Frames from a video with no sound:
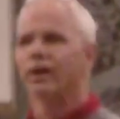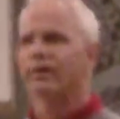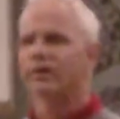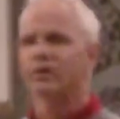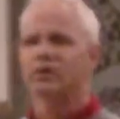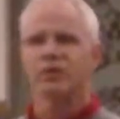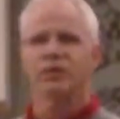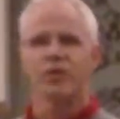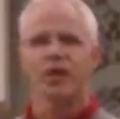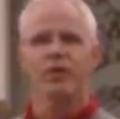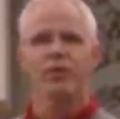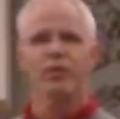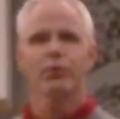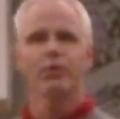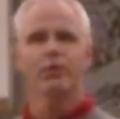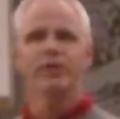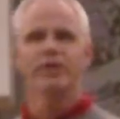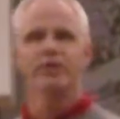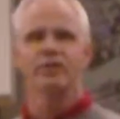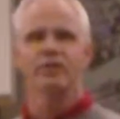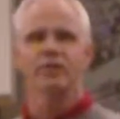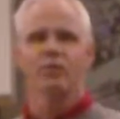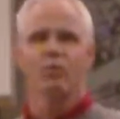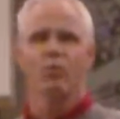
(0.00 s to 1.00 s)
is another
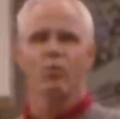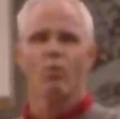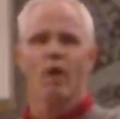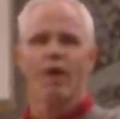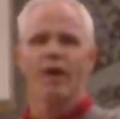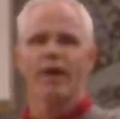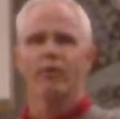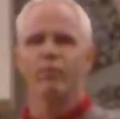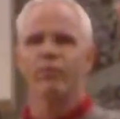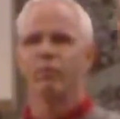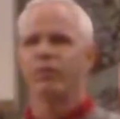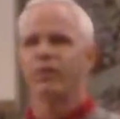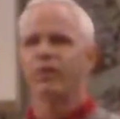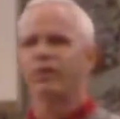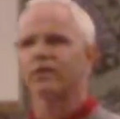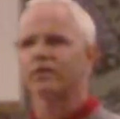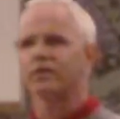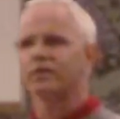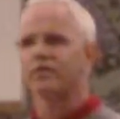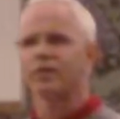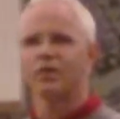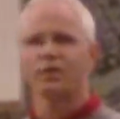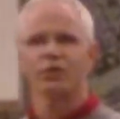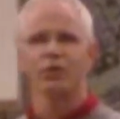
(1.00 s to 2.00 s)
reason why we
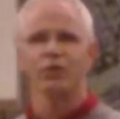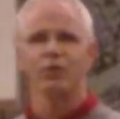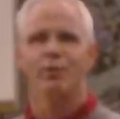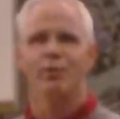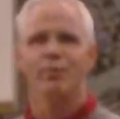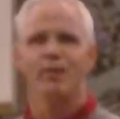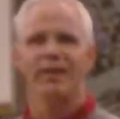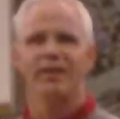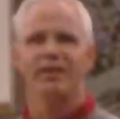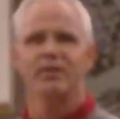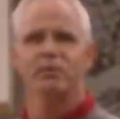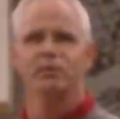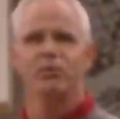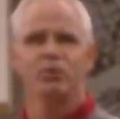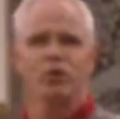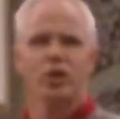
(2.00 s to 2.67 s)
continue to make this.